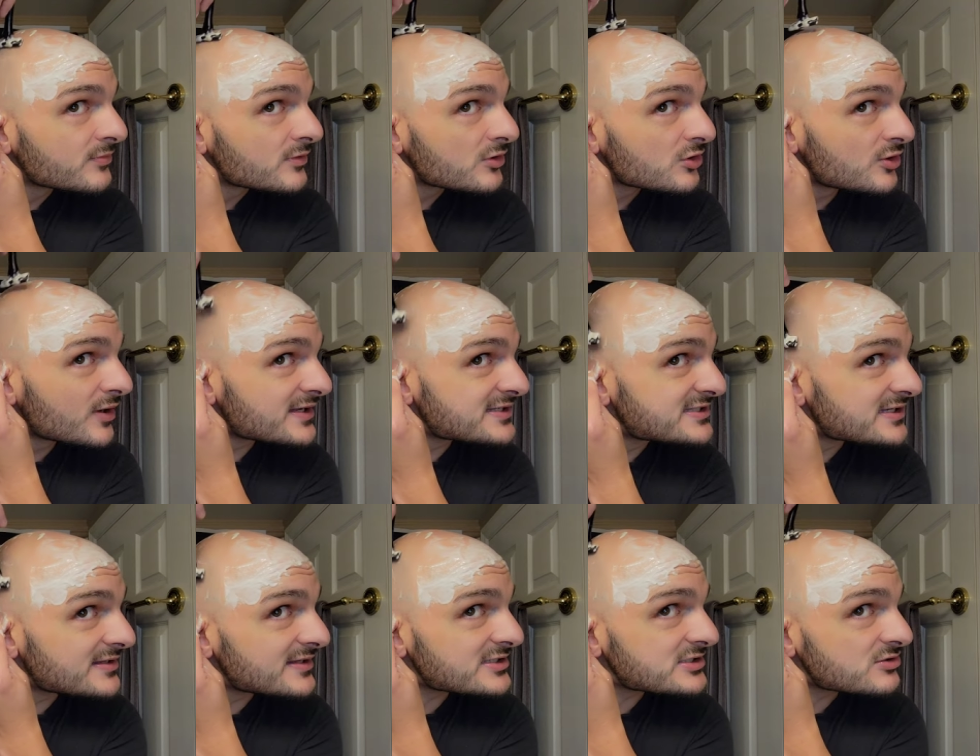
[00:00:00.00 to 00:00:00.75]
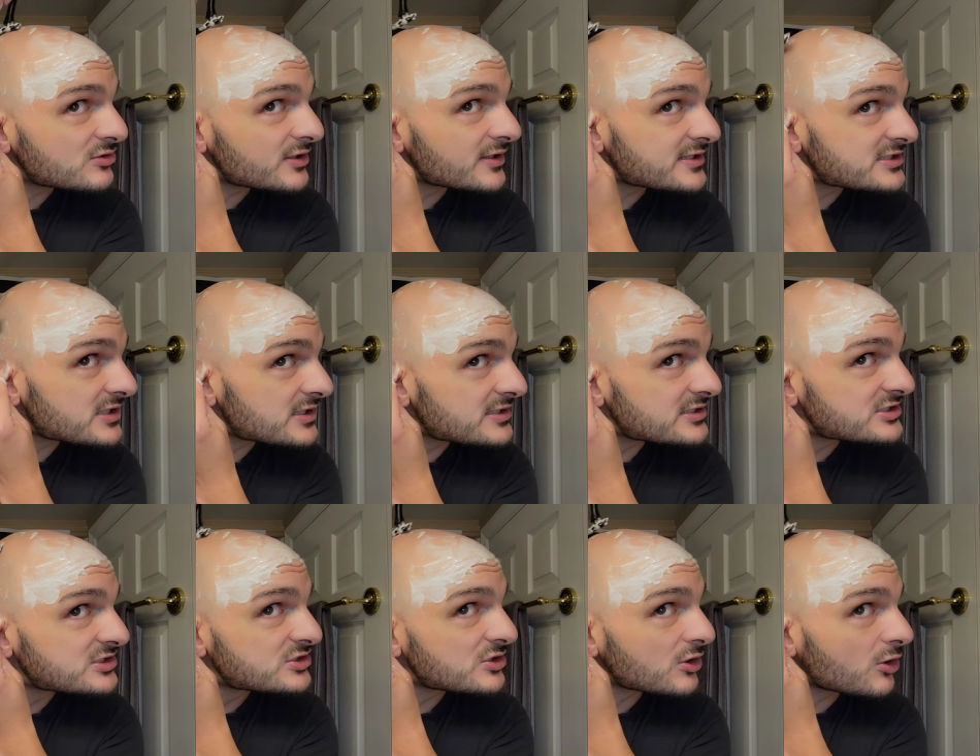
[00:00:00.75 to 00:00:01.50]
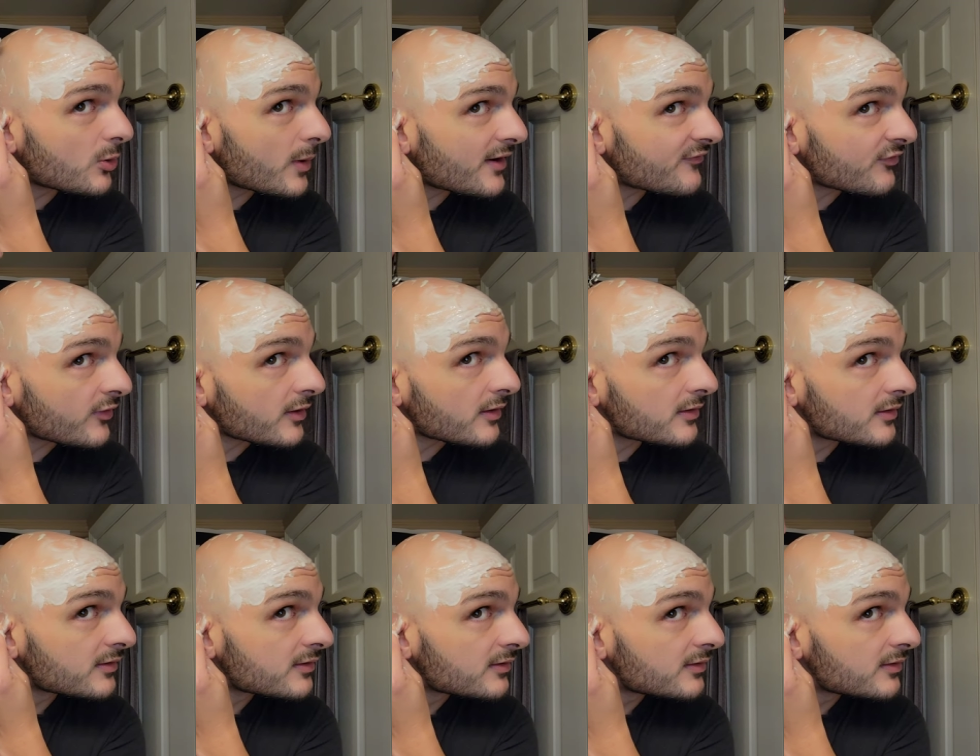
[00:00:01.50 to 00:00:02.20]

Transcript: You guys see this? Look at this, it's zero effort.